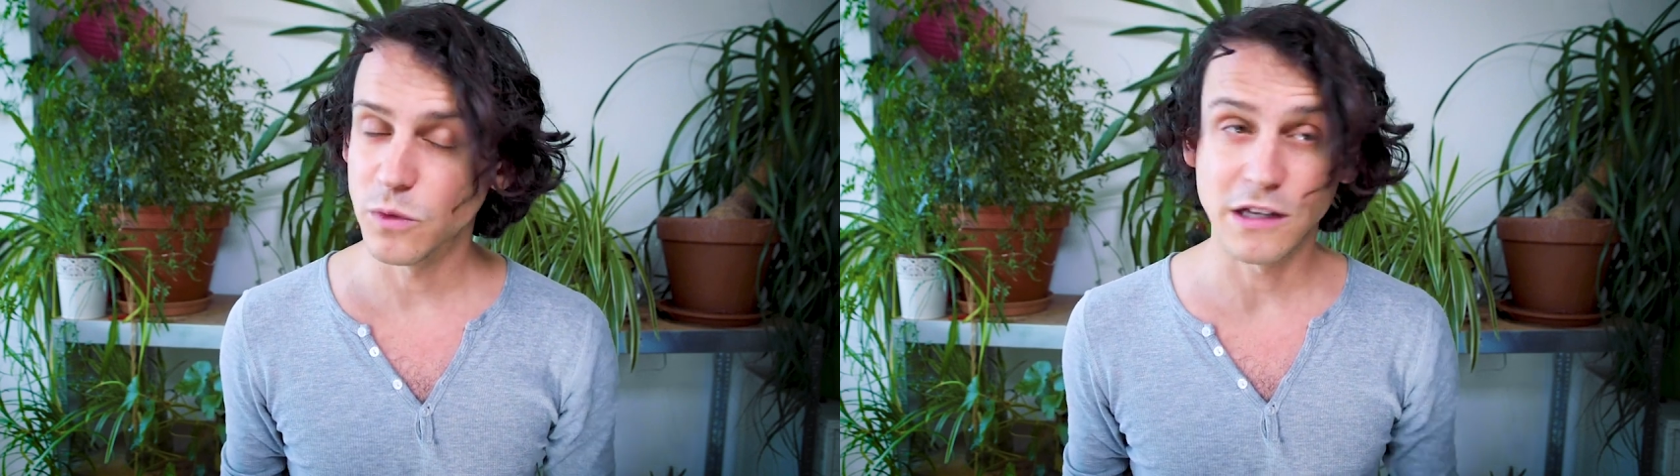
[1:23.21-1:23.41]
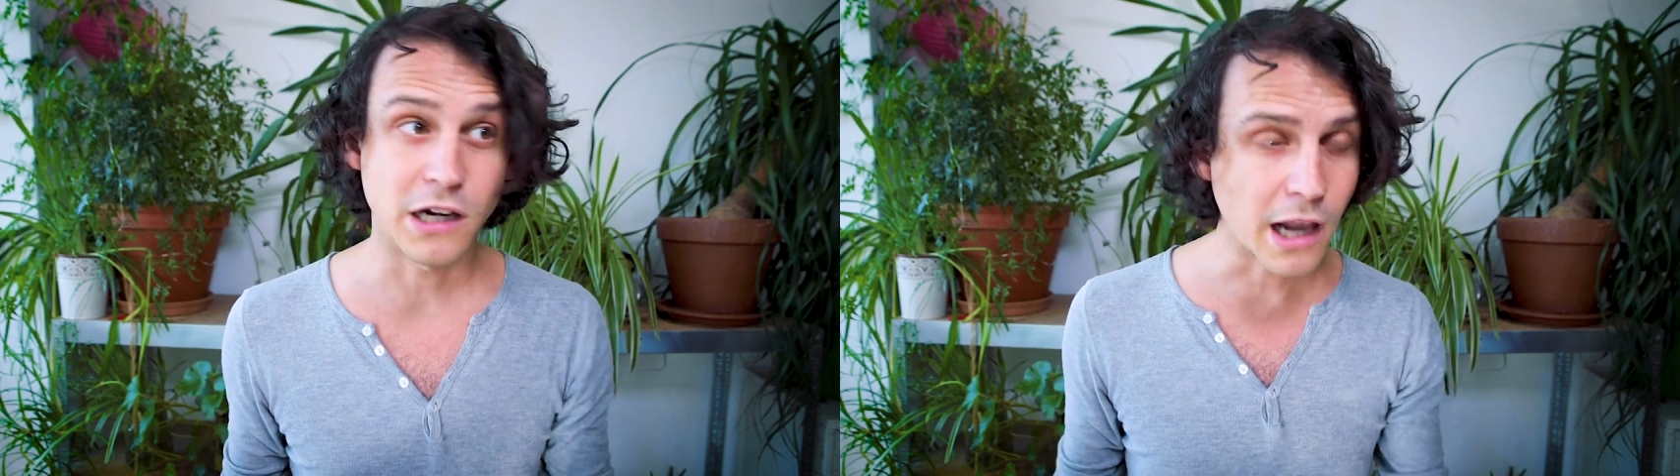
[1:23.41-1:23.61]

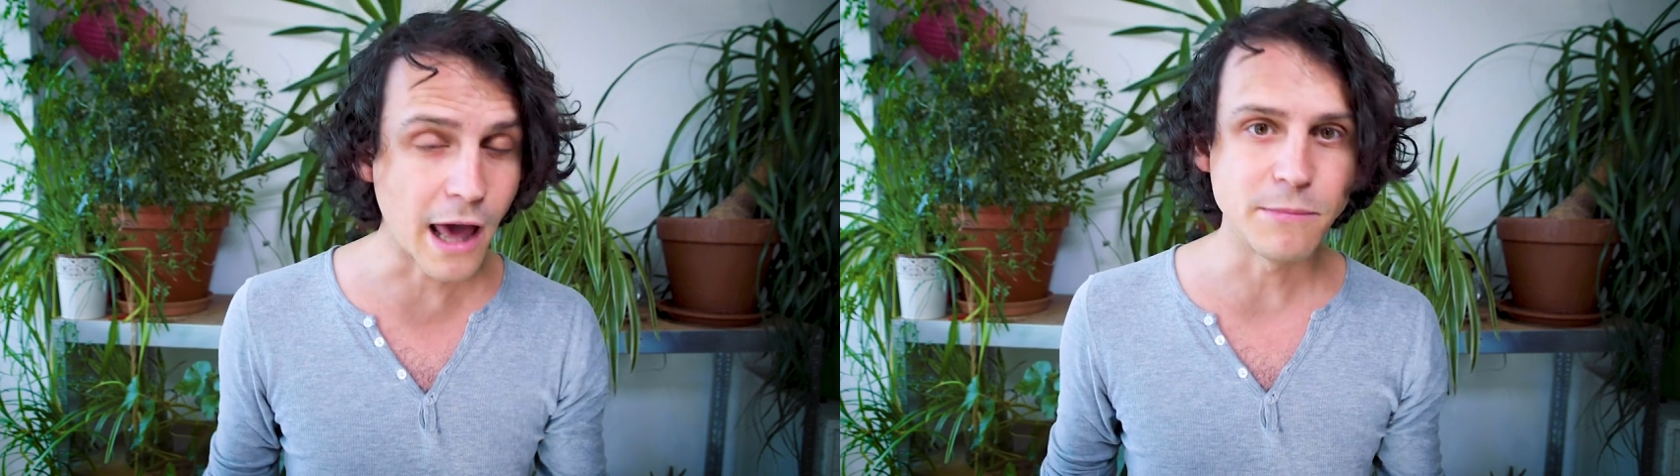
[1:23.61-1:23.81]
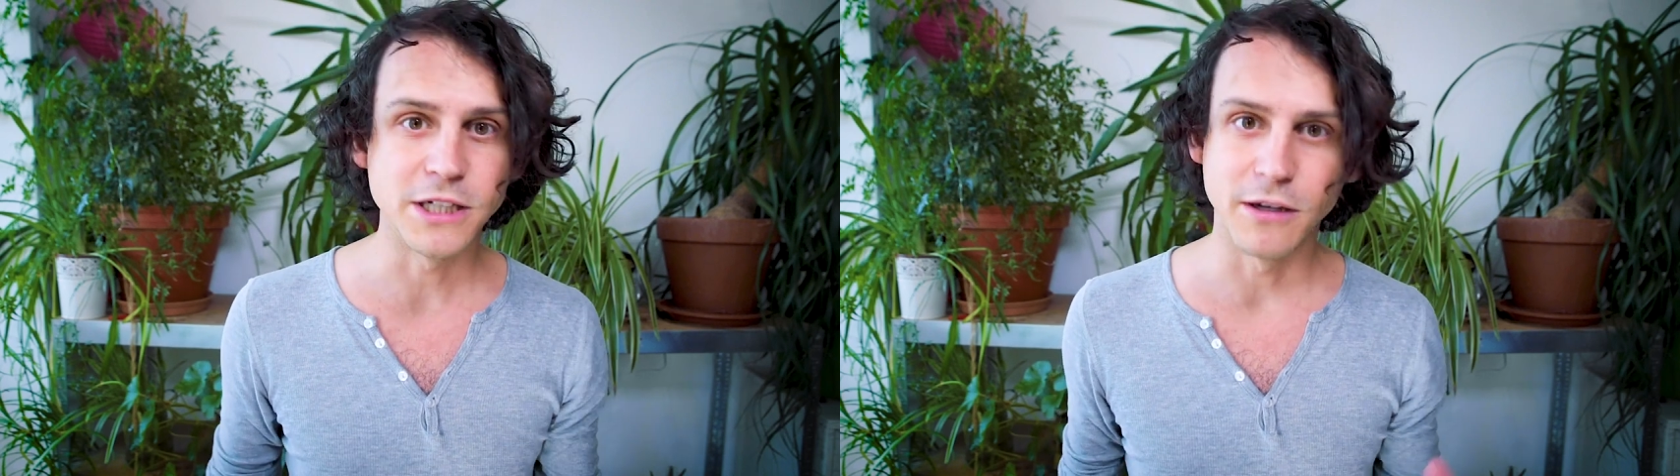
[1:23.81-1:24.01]
with
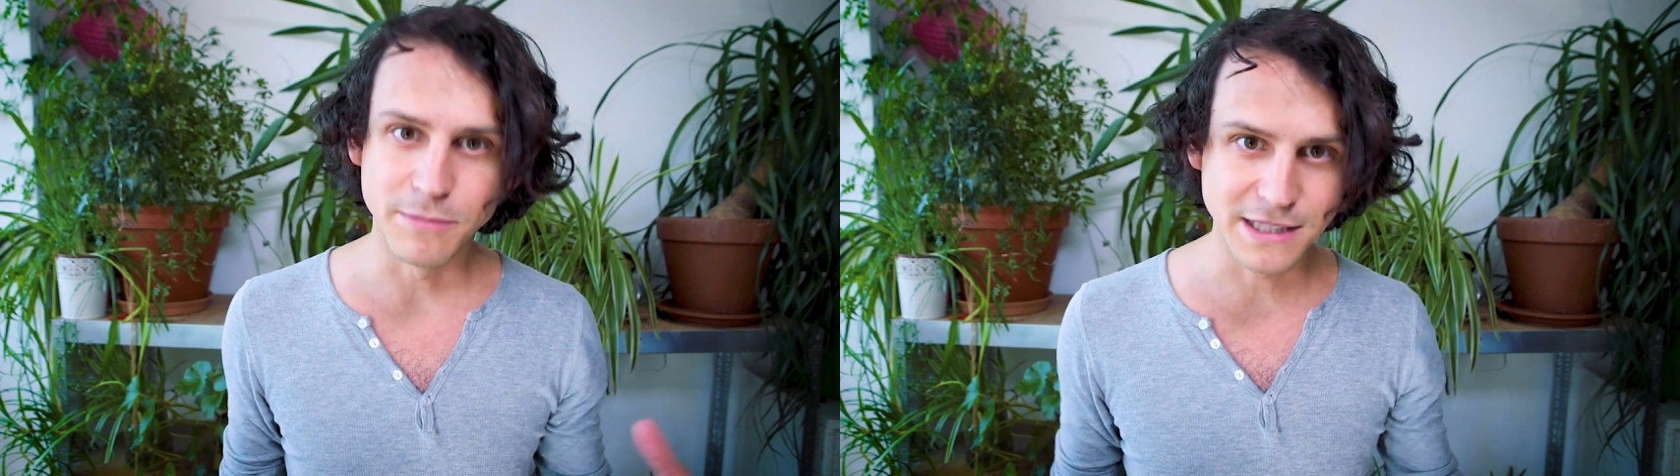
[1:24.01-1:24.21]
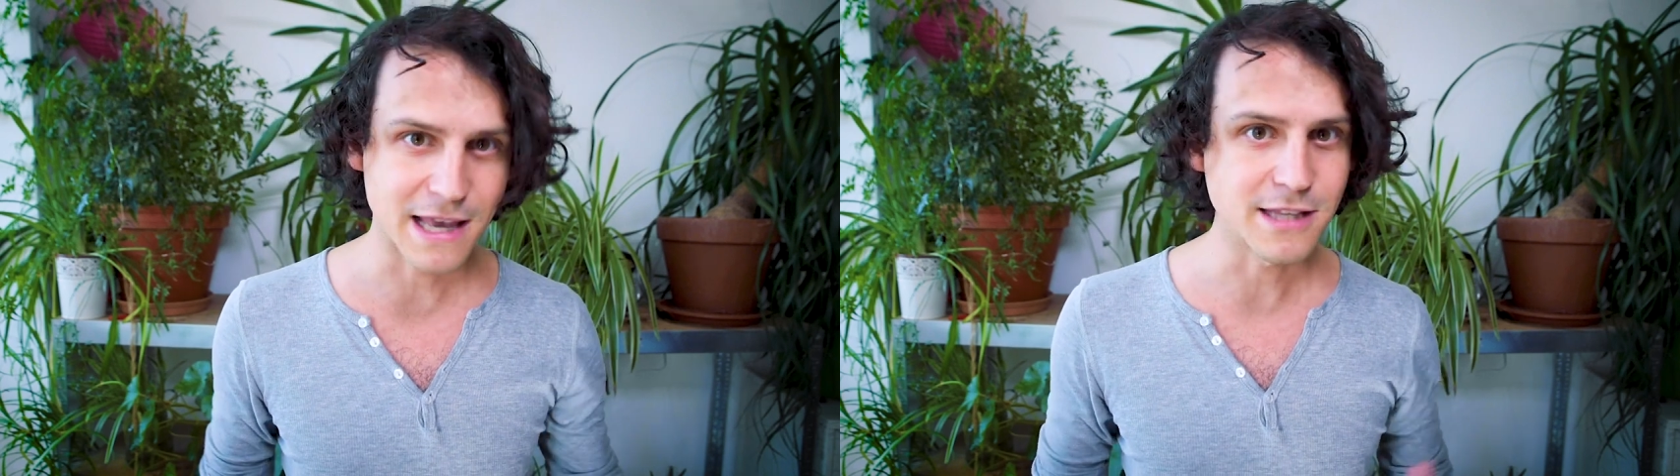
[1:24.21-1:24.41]

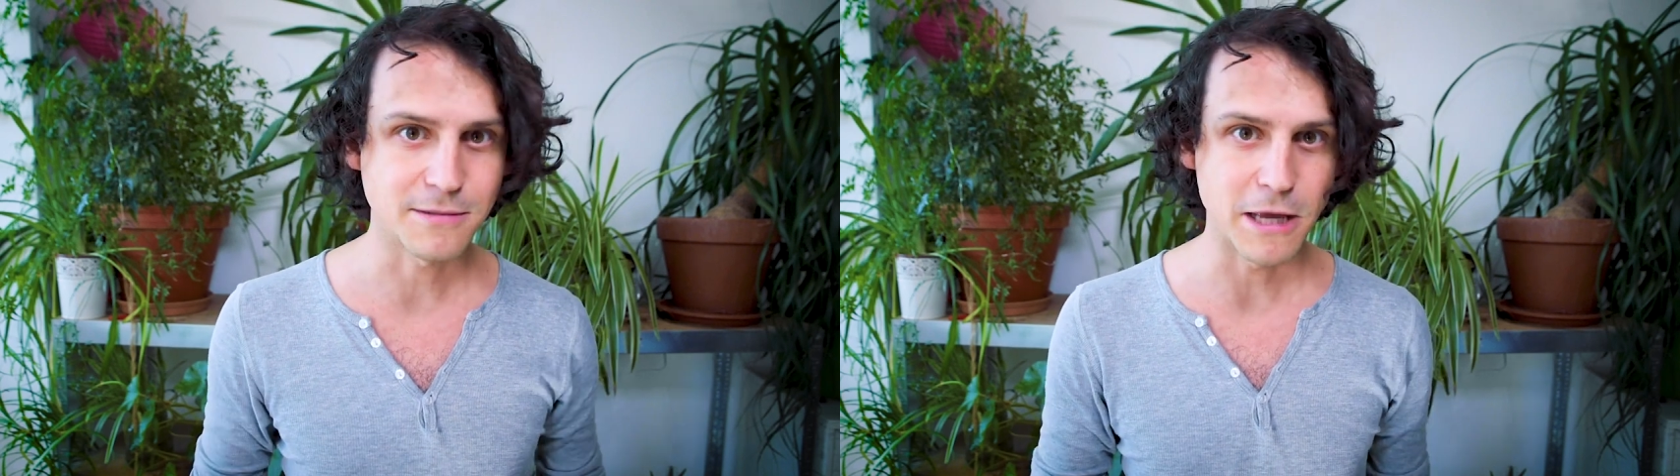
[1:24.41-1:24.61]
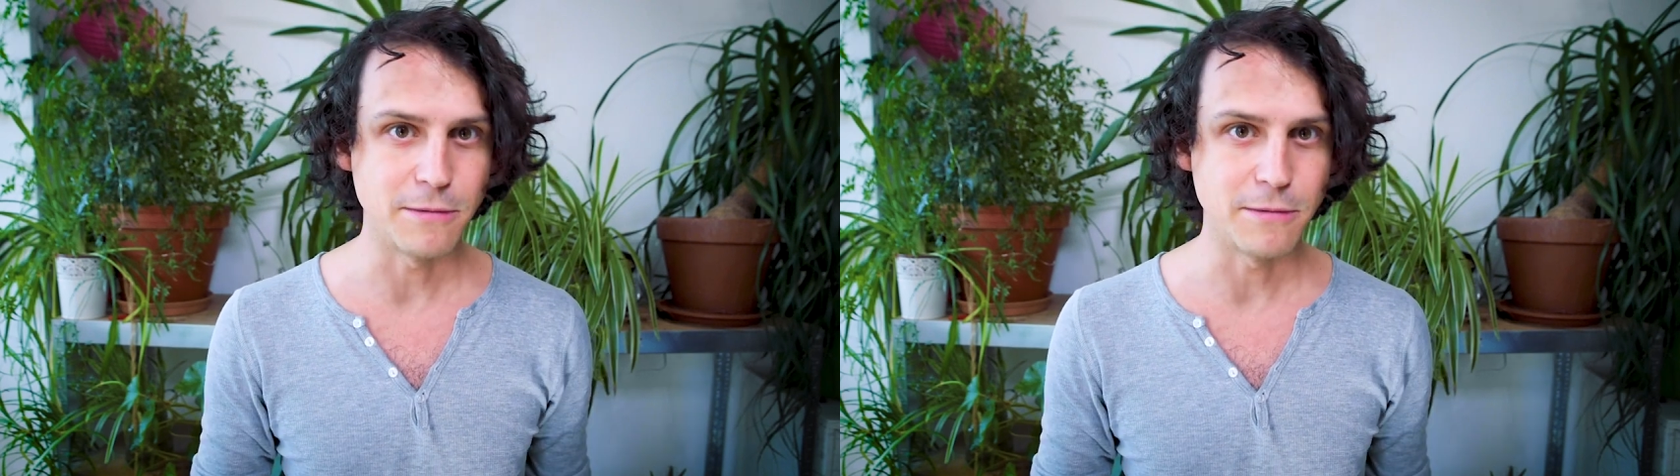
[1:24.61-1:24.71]
climate-obsessed